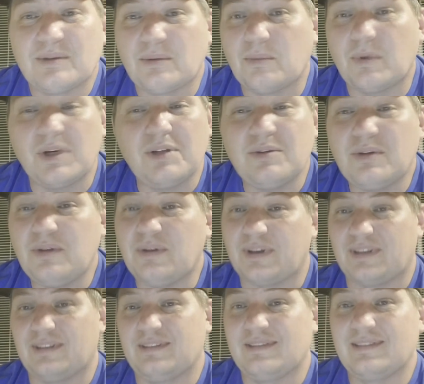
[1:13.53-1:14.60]
what are you
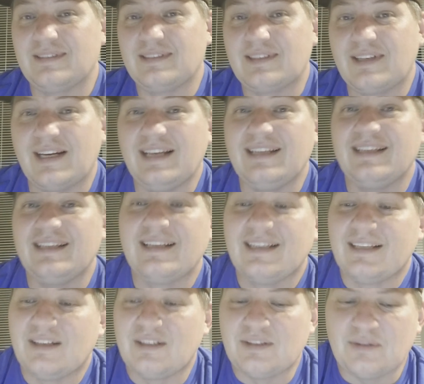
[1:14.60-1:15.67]
doing? Right?
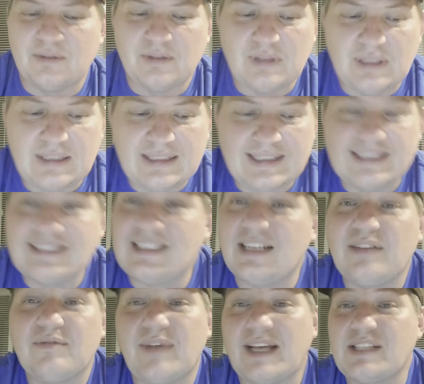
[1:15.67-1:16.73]
It's an
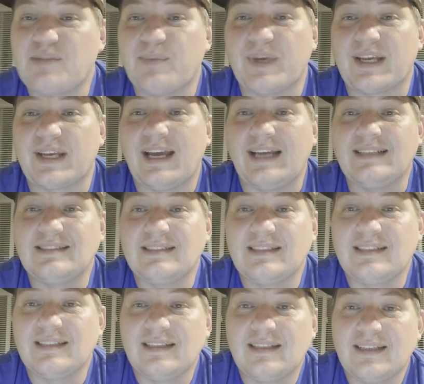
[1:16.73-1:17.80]
investment, guys.
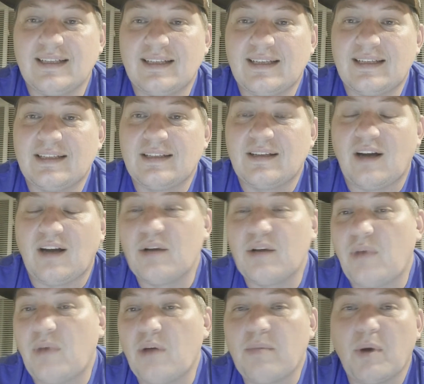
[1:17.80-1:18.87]

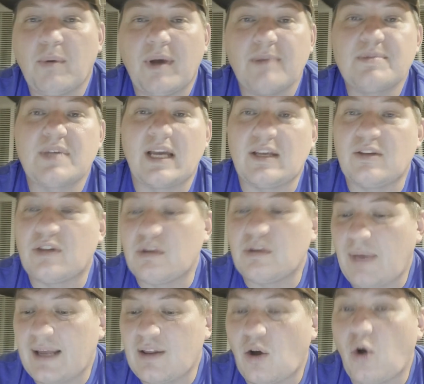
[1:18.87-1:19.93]
On my website, you can
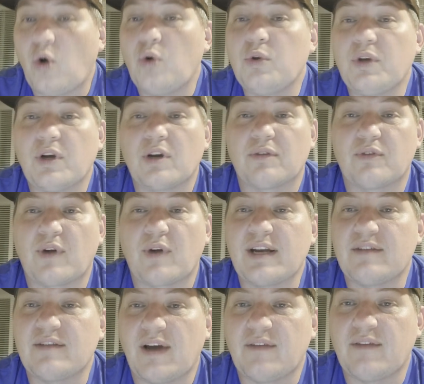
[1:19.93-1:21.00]
buy the whole year for
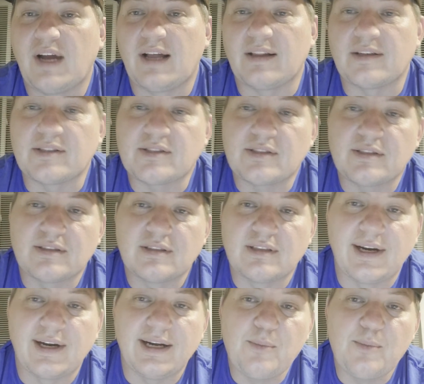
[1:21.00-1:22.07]
$85.
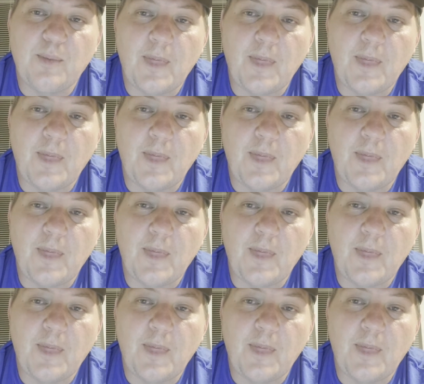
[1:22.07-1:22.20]
Right?